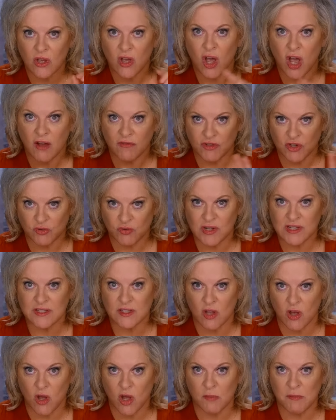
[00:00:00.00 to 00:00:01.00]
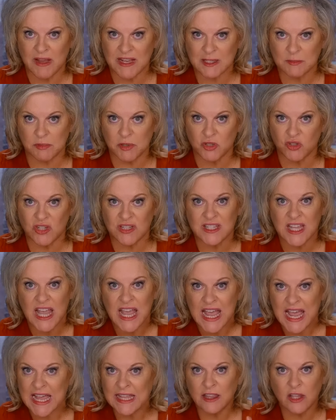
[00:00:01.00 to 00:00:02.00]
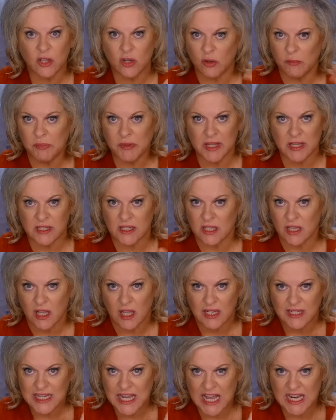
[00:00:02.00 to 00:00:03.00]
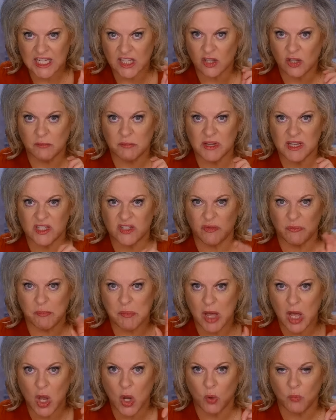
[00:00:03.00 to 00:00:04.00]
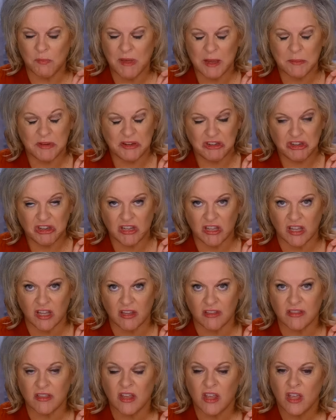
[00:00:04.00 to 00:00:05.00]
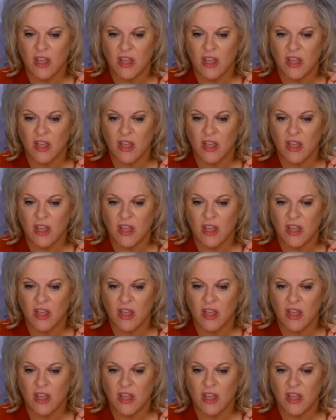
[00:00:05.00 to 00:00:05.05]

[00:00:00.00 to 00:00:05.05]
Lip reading: off Teresa Halbach's blue jeans, and little bits, tiny little bits of bone, maybe teeth.